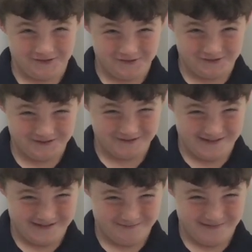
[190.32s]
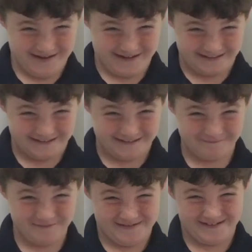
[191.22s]
Hershey's bag
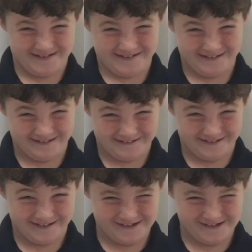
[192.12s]
because I like